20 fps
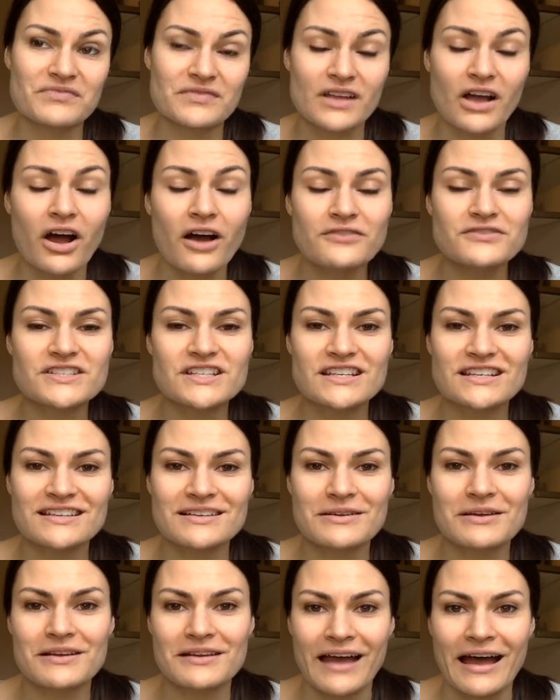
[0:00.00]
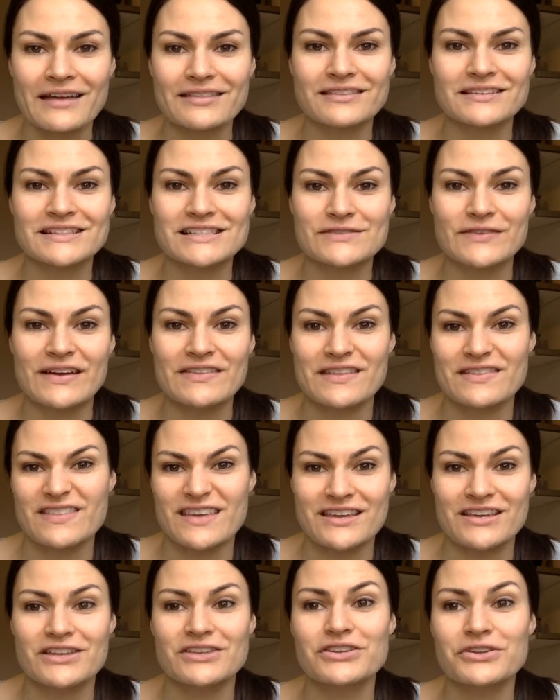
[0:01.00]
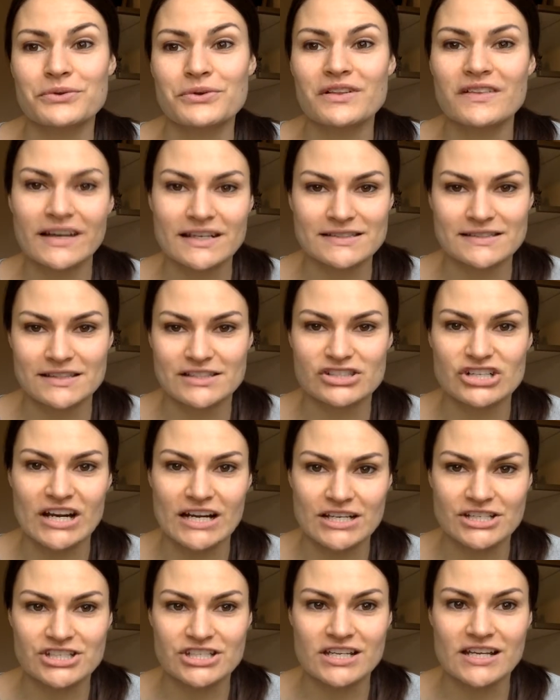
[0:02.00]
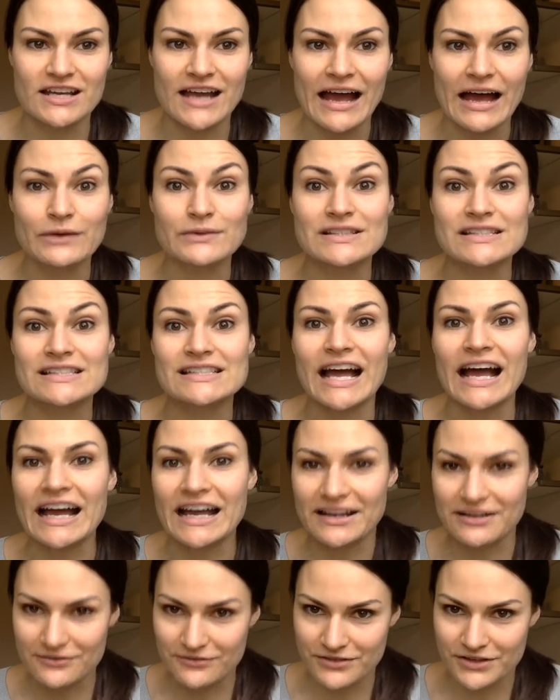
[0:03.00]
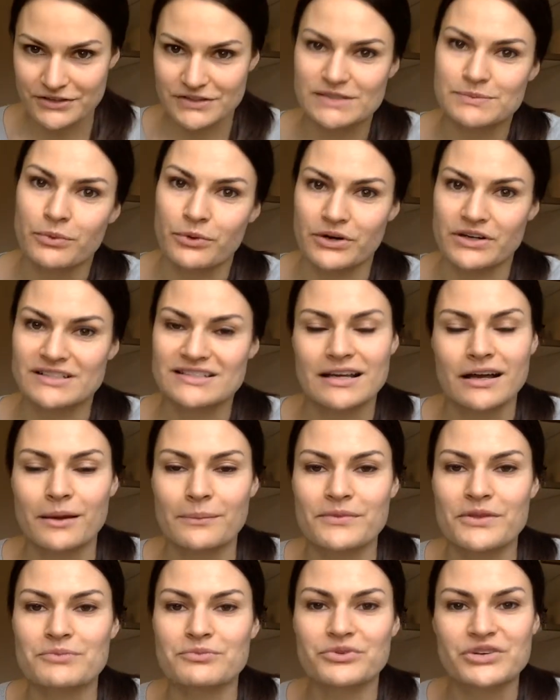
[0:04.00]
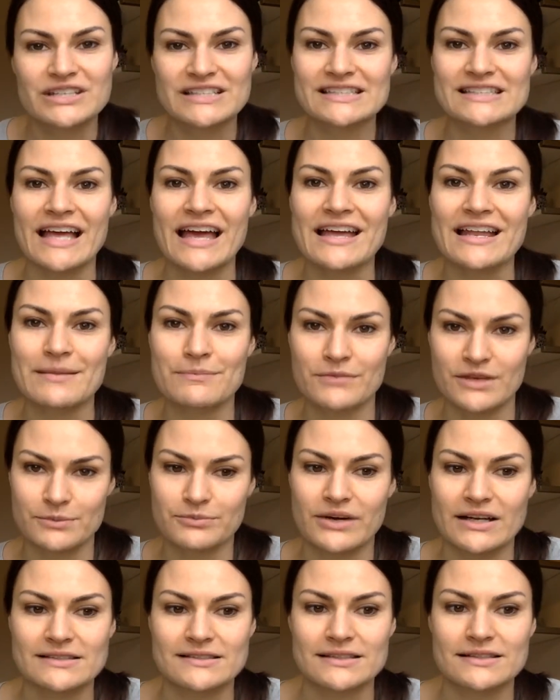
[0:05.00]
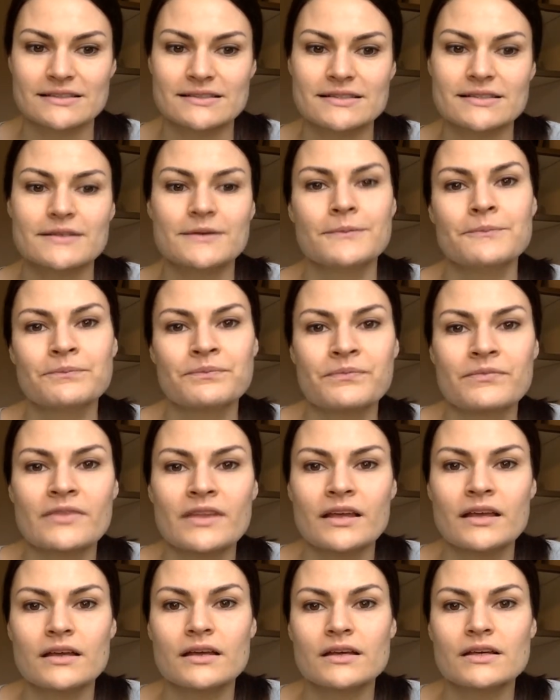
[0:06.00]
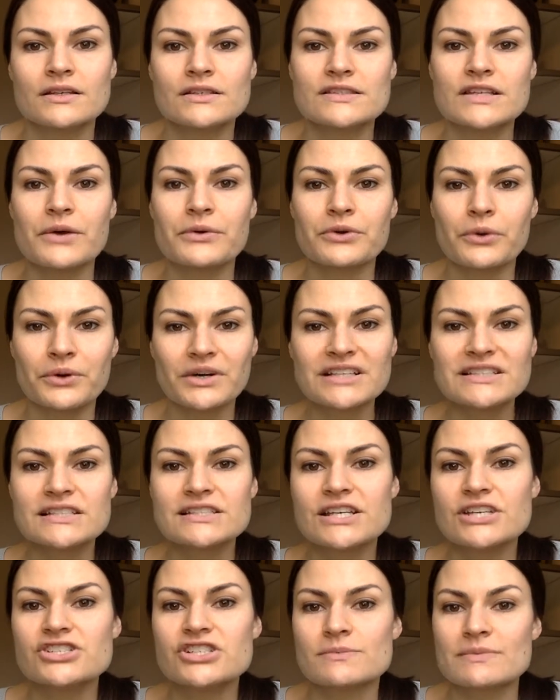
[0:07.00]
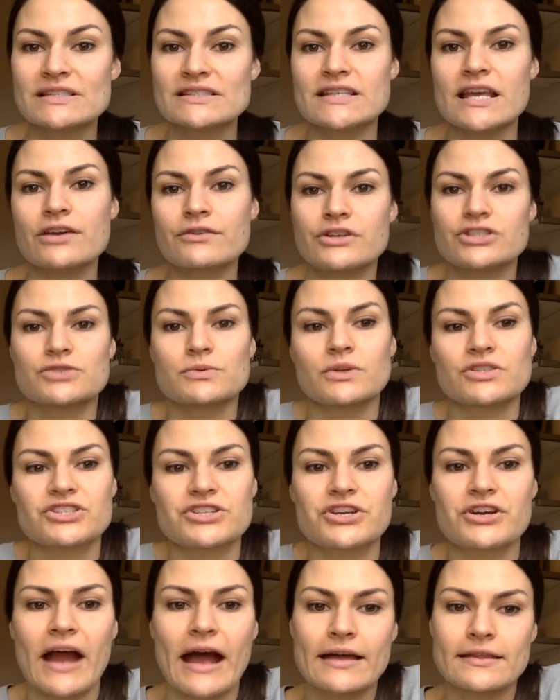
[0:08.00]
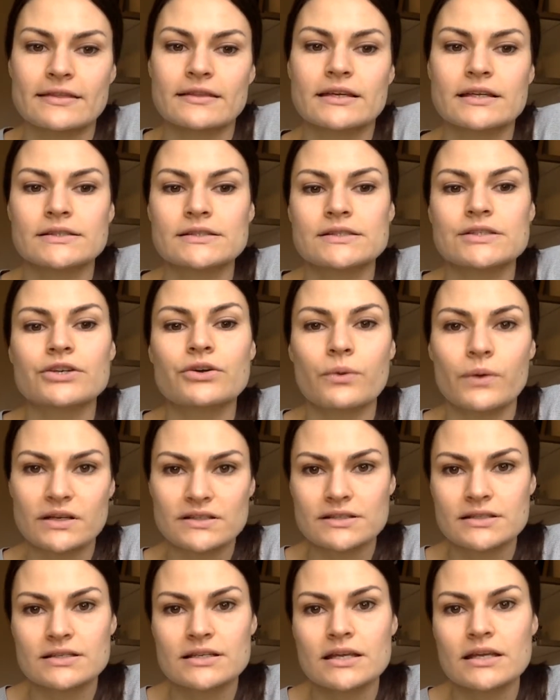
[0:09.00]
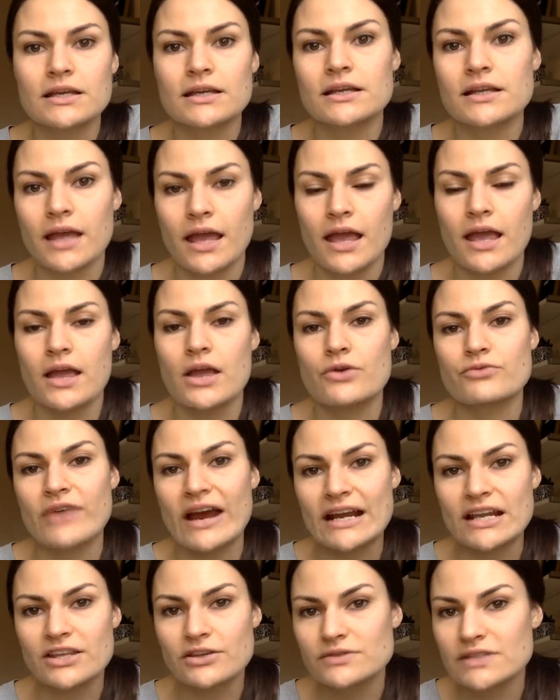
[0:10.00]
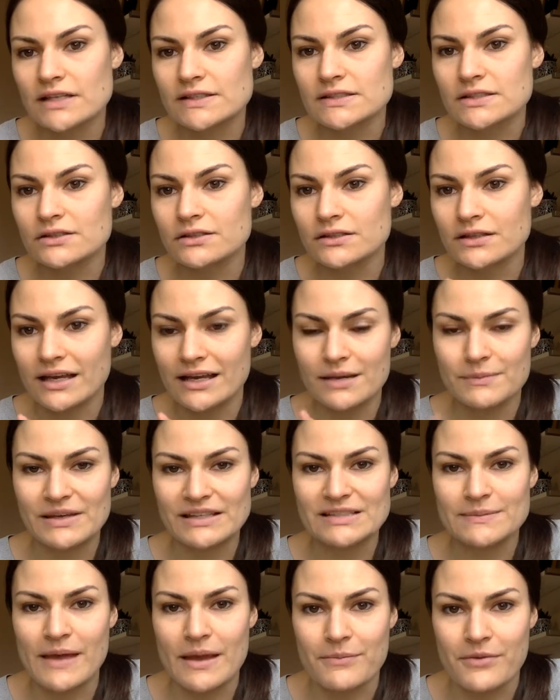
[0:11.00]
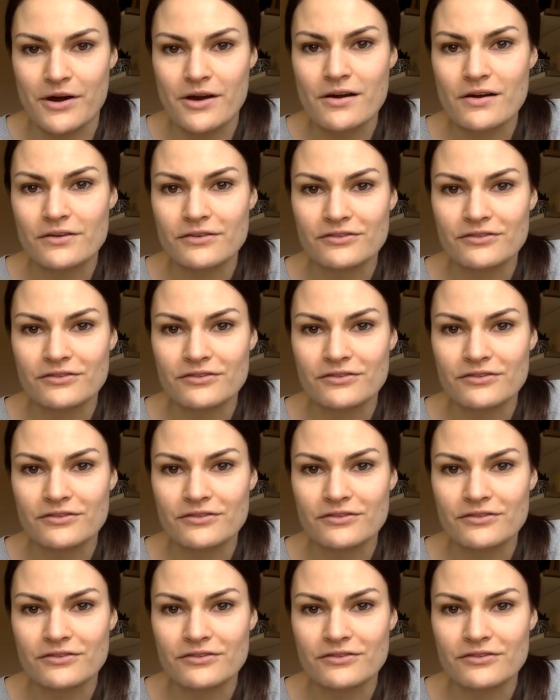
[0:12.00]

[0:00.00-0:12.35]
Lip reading: often athletes find that they can utilize the strategy outside of their sport to help them reset and be present. So in order to teach a mistake ritual to your athletes, you're going to need a writing utensil and a piece of paper